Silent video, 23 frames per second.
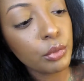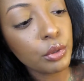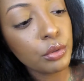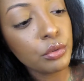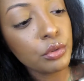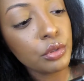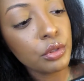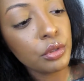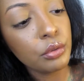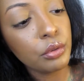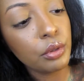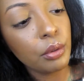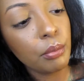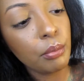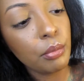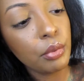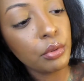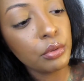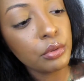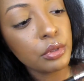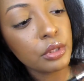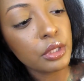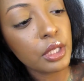I'm going to do it on
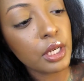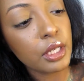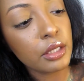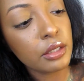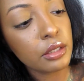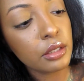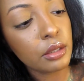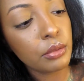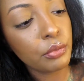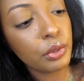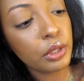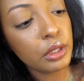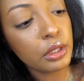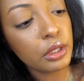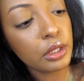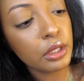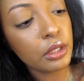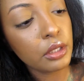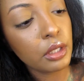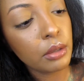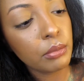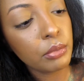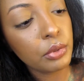both sides, and I'm going
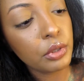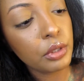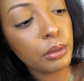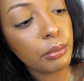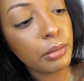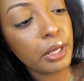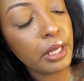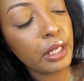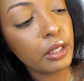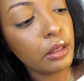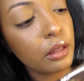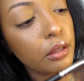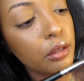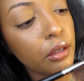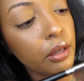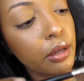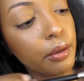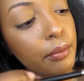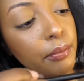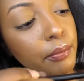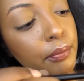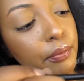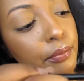
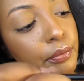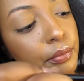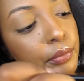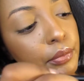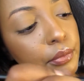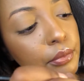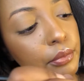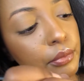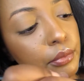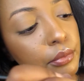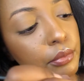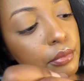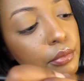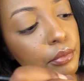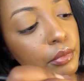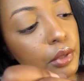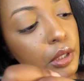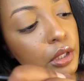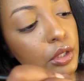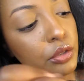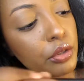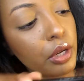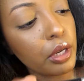to
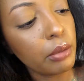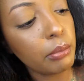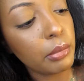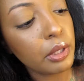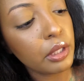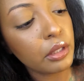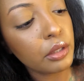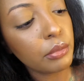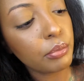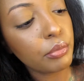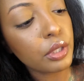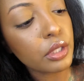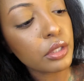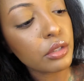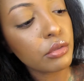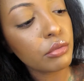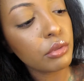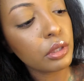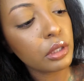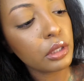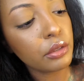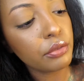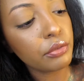try and make the brush
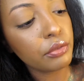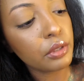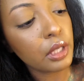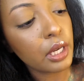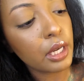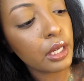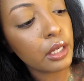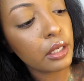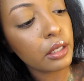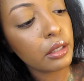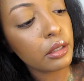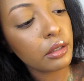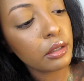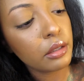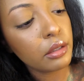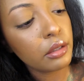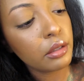really flat.